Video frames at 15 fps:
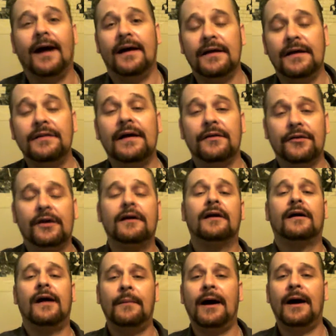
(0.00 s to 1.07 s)
that. They're going
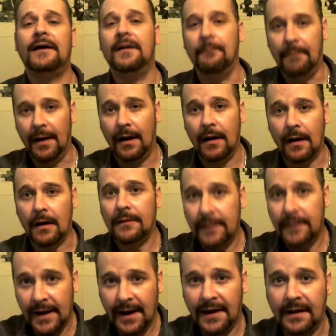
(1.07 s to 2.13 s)
to come at you bare
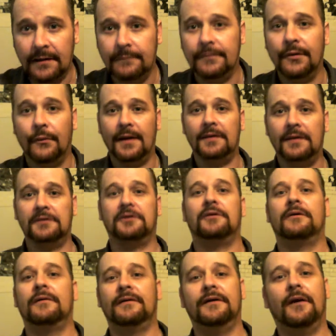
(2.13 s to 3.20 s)
naked, the way
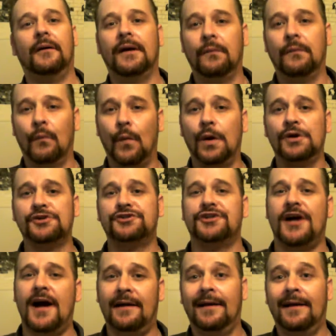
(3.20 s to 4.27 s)
they're, you know, in one
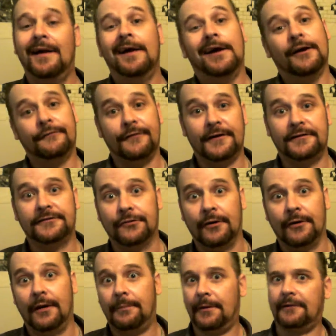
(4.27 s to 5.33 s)
shot. If I
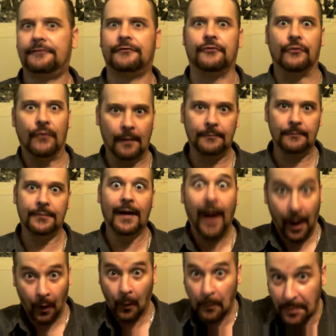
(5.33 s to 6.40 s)
screw up, I screw up.
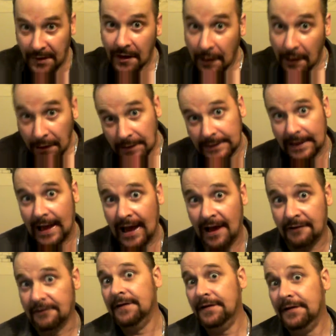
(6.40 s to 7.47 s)
I hope you get a good
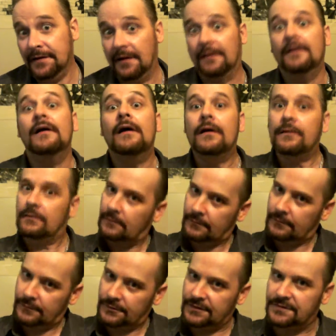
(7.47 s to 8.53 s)
laugh. You know,
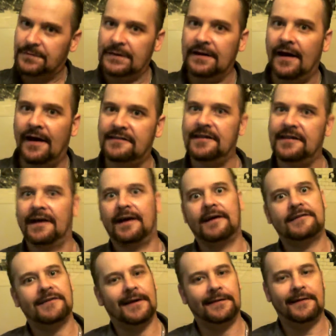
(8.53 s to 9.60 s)
just be nice. Like I
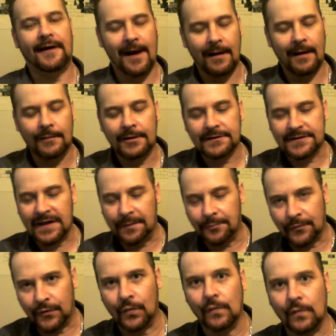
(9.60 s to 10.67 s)
said, the comments, keep
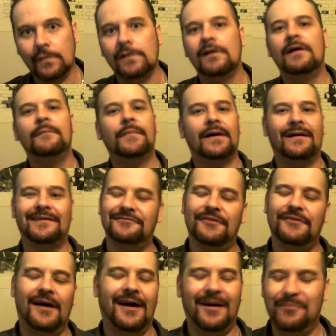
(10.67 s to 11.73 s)
them cool, because if
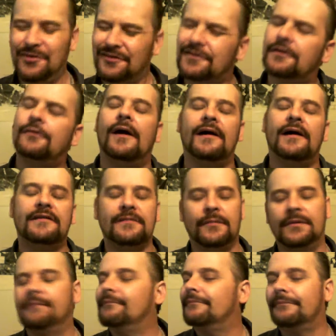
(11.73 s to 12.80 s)
not, I'm just going to erase
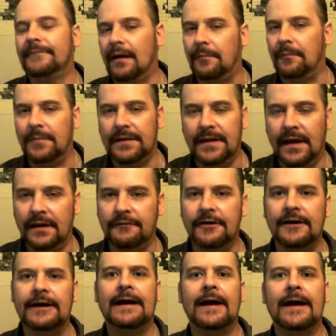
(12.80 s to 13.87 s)
them, and that'll be the end of
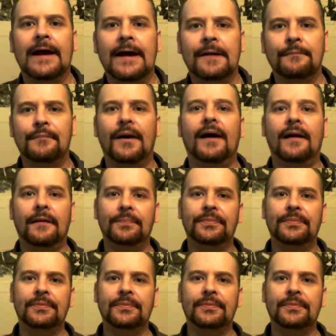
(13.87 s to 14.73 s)
it. But